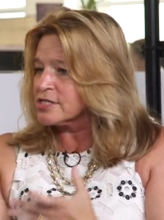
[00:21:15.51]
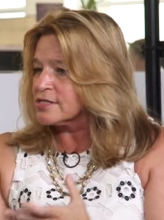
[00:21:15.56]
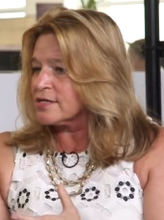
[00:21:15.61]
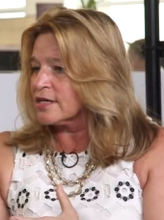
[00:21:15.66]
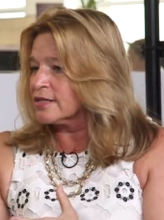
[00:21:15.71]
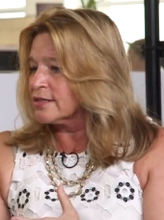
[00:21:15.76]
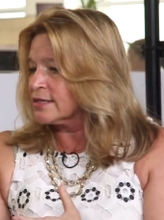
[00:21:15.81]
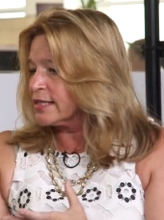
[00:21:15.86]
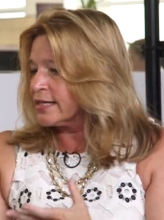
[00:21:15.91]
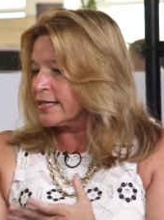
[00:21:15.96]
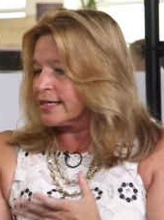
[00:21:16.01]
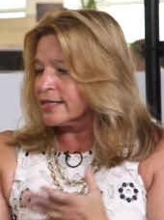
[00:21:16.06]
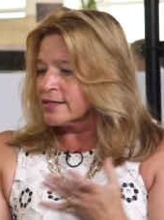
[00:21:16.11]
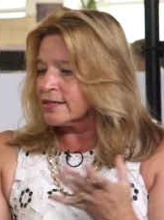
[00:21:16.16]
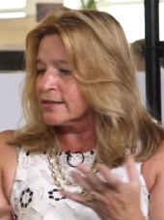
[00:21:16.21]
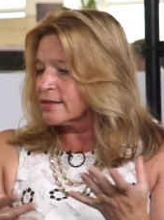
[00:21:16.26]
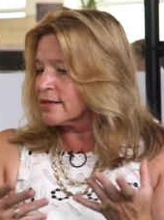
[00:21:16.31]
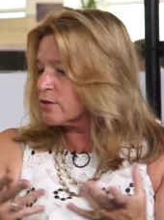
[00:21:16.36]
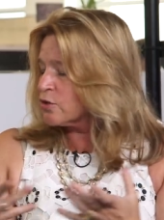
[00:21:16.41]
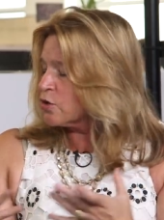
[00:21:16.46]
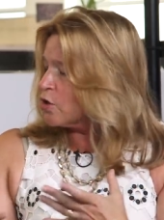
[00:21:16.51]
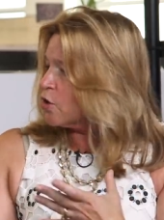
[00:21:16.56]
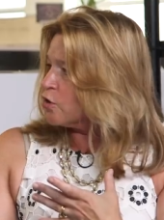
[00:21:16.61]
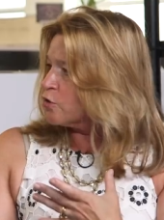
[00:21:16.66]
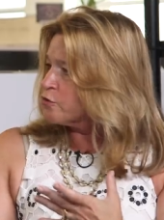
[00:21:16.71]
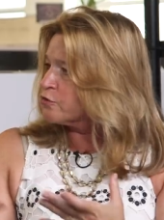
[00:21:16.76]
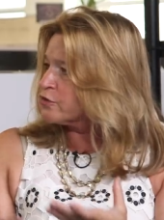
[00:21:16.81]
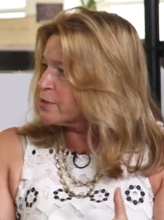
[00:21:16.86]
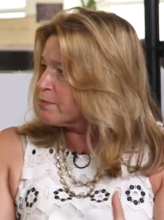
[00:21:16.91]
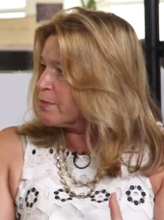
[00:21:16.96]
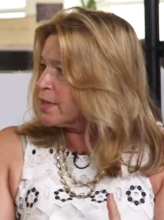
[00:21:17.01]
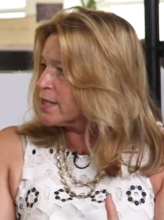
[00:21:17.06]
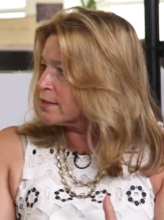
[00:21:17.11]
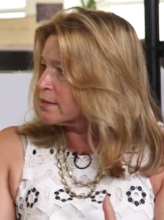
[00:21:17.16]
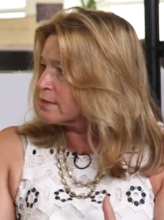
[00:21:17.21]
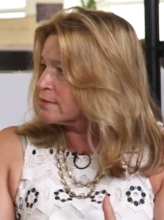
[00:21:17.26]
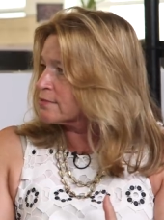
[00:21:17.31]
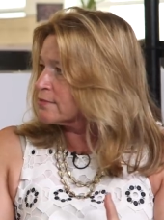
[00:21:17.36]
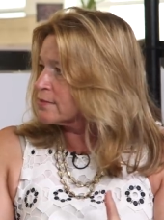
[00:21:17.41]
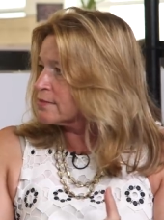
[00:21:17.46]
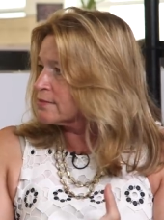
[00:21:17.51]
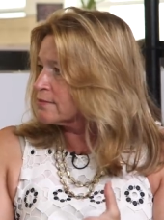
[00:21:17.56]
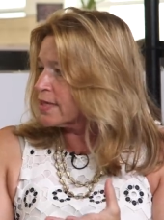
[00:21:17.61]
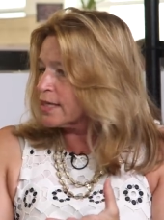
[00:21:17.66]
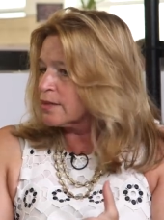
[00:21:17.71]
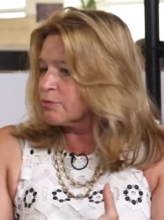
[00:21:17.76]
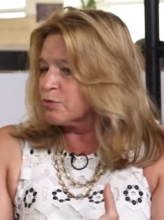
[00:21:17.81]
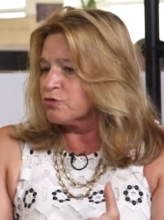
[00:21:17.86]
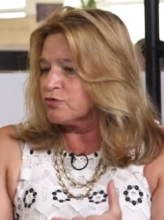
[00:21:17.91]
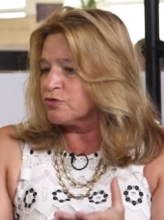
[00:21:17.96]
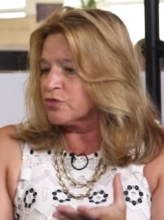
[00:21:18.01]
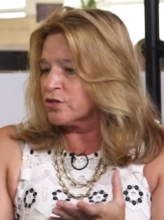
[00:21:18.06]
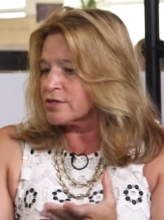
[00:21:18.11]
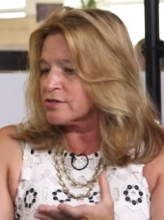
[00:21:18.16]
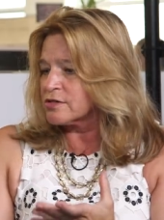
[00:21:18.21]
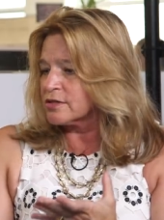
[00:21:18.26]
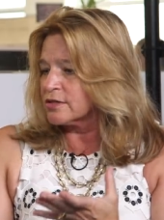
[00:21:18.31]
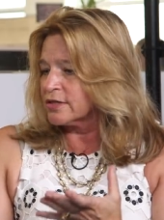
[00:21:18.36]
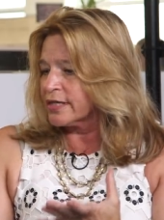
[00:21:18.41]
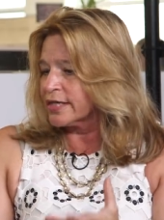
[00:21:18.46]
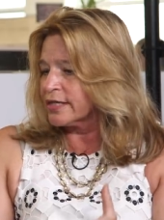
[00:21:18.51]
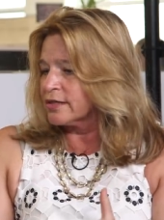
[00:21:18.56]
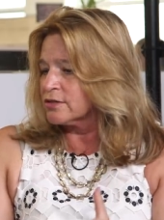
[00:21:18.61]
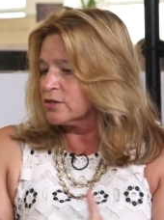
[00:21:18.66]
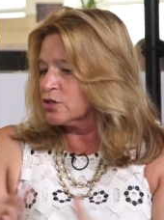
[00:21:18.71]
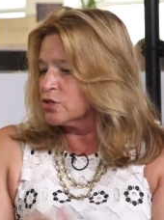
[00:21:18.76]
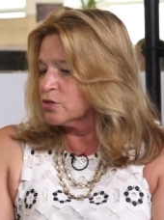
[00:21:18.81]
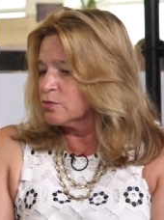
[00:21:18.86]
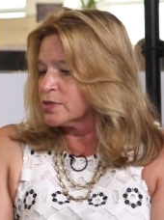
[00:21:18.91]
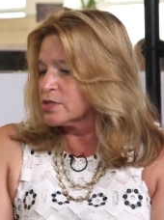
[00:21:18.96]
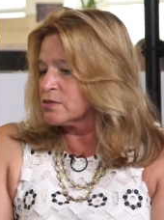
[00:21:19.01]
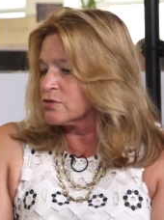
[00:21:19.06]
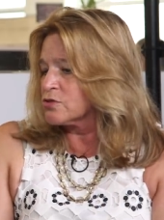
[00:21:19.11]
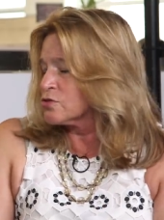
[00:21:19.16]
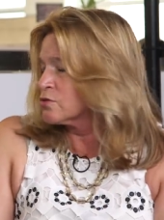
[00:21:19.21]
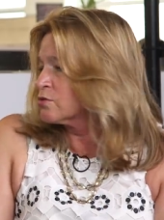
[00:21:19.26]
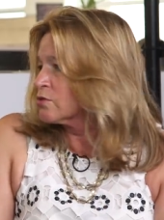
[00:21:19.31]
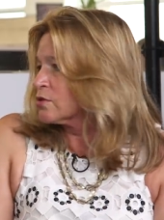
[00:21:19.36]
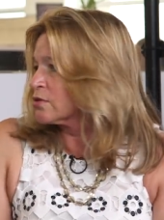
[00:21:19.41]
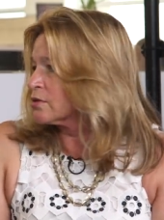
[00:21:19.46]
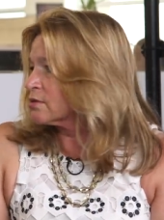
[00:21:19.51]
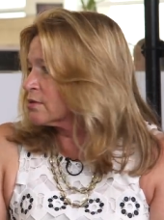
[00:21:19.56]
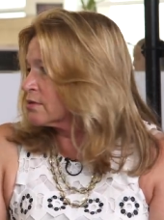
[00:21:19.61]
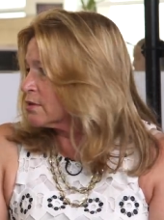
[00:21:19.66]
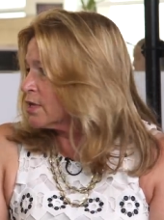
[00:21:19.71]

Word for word: descent, and landing that'll hopefully make it able for us to land humans sooner.